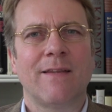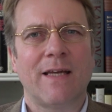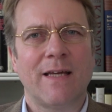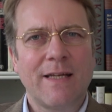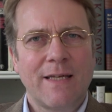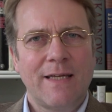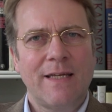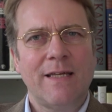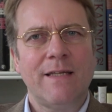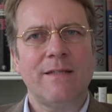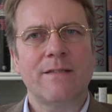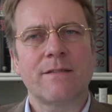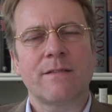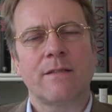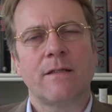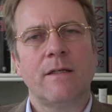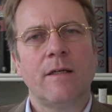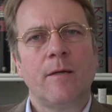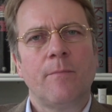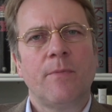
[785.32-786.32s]
their
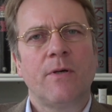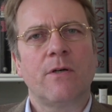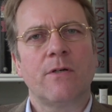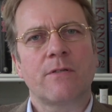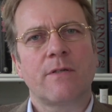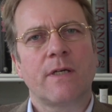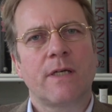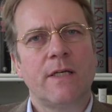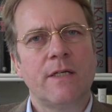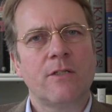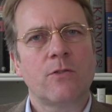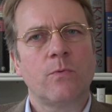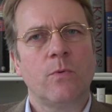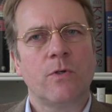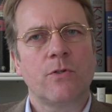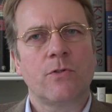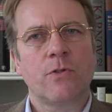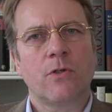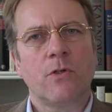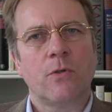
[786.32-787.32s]
kids, because the kids
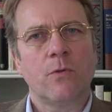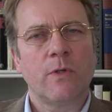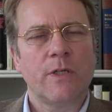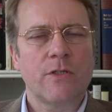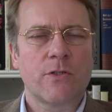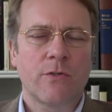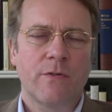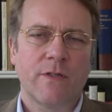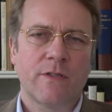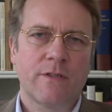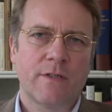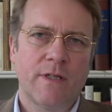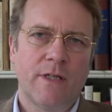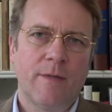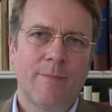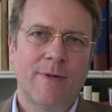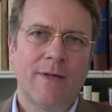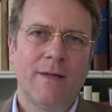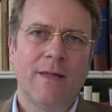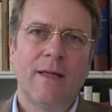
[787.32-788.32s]
want to go into the
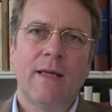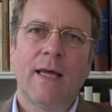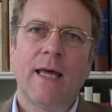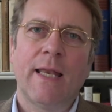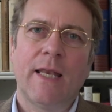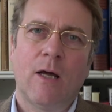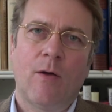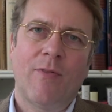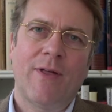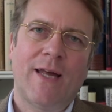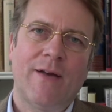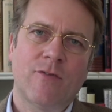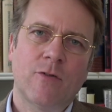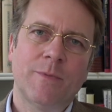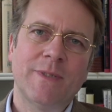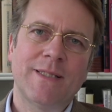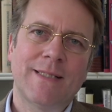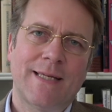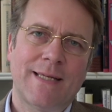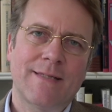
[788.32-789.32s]
cinema and now they have to
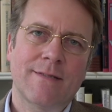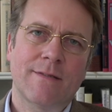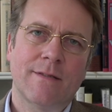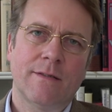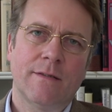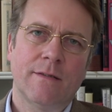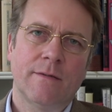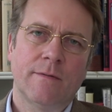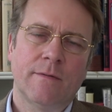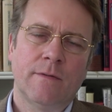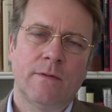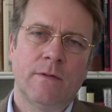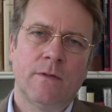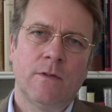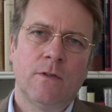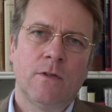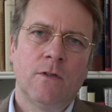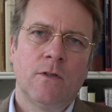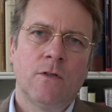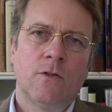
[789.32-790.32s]
be tested.
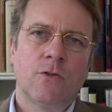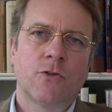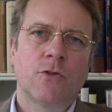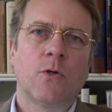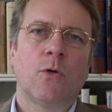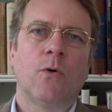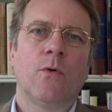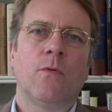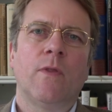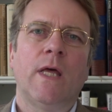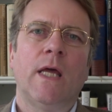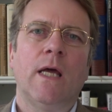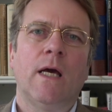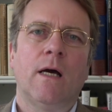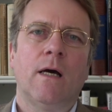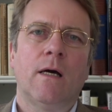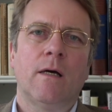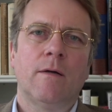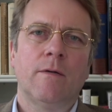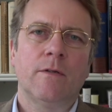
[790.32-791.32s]
So they
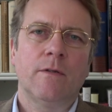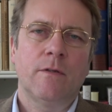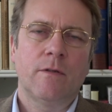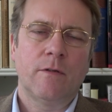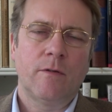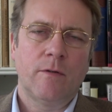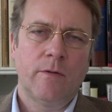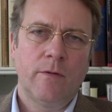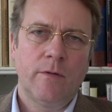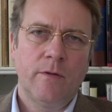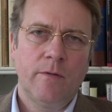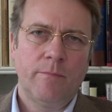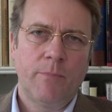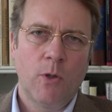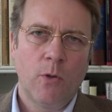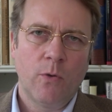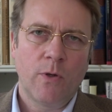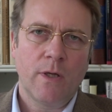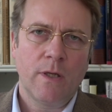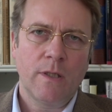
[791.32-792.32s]
are
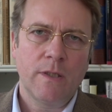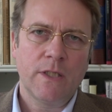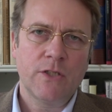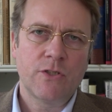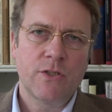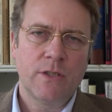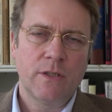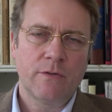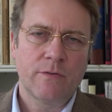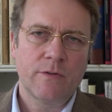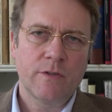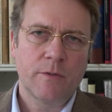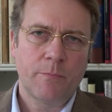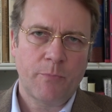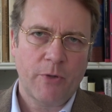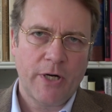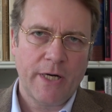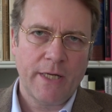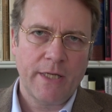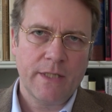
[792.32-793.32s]
poking the children's
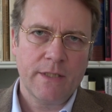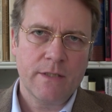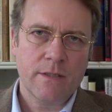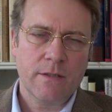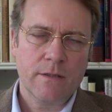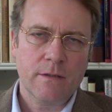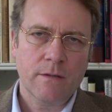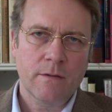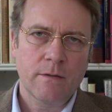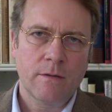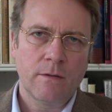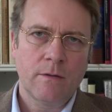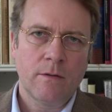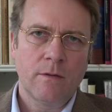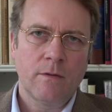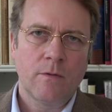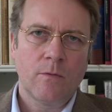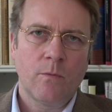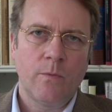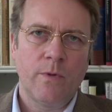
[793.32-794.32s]
brains
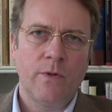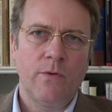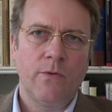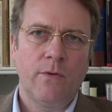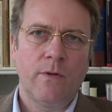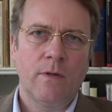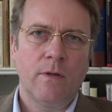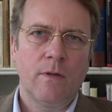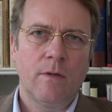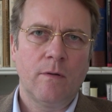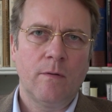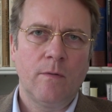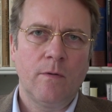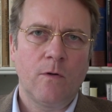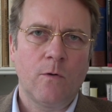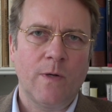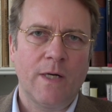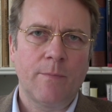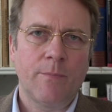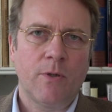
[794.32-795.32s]
with
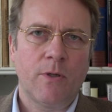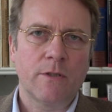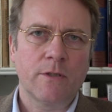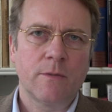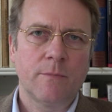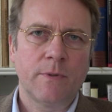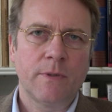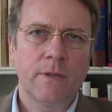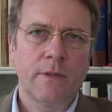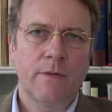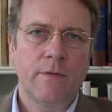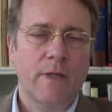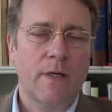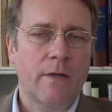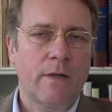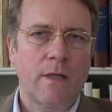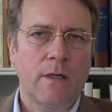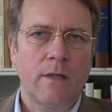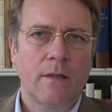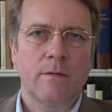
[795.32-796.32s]
quite possibly
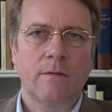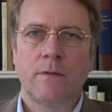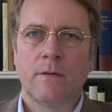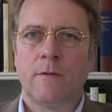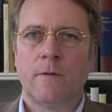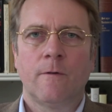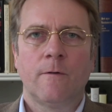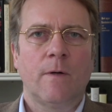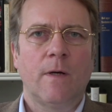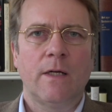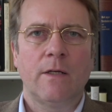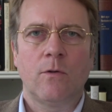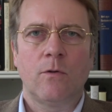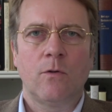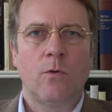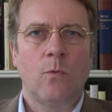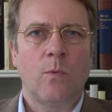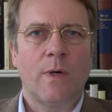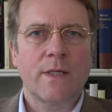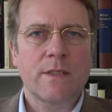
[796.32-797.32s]
I don't
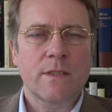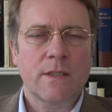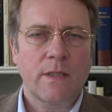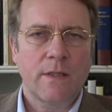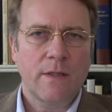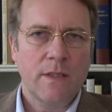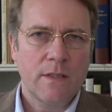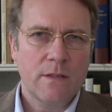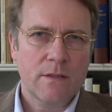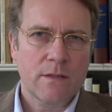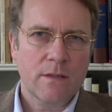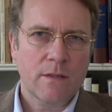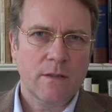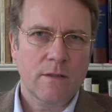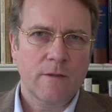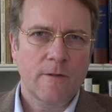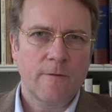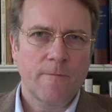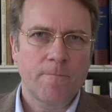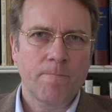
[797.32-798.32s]
know what's in these
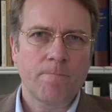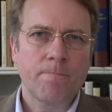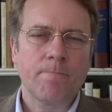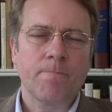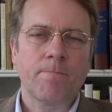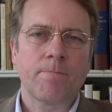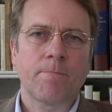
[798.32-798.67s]
there